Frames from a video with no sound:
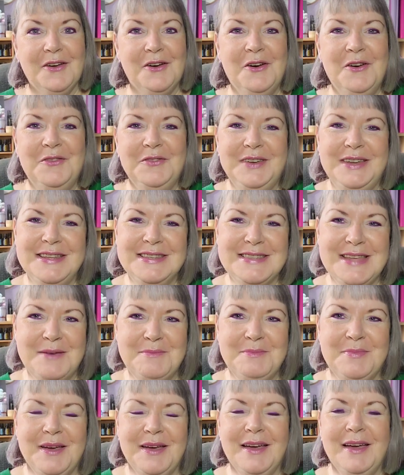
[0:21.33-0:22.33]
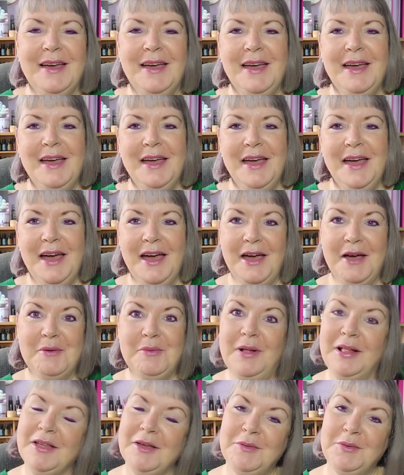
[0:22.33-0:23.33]
of December.
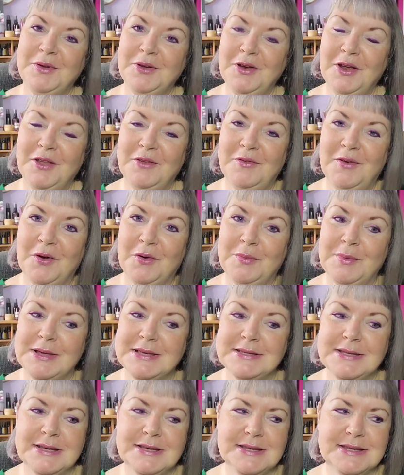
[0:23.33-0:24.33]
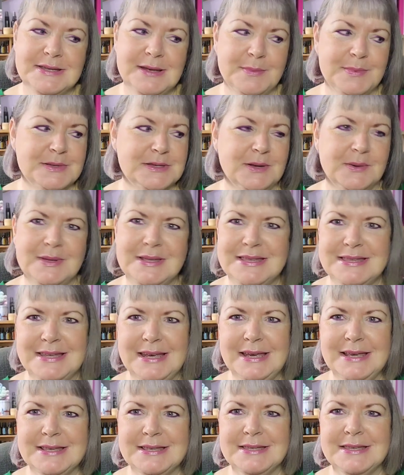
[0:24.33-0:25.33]
Welcome to another Vlogmas. This is episode
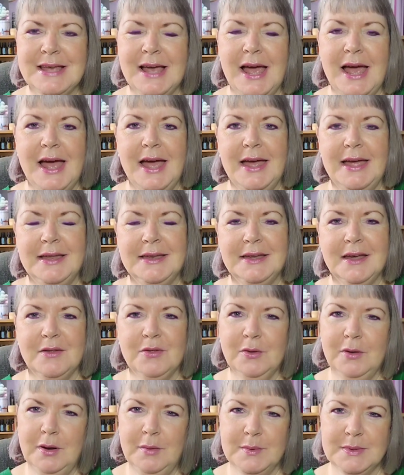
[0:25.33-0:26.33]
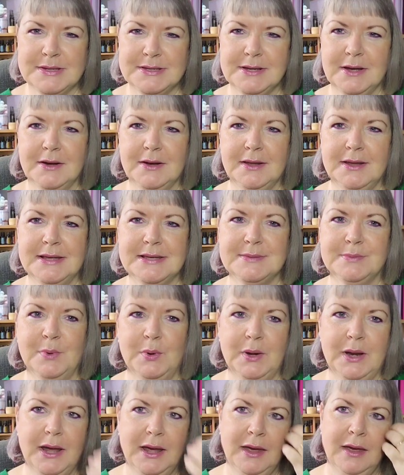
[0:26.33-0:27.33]
6, and I thought I would start it this
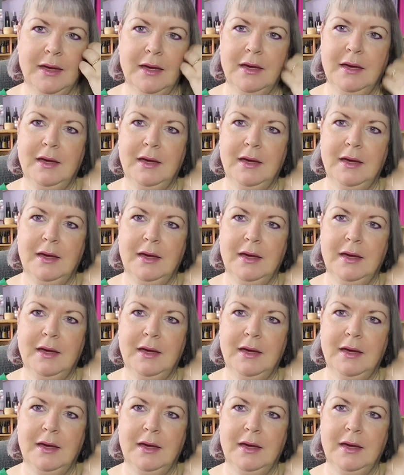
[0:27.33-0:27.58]
morning.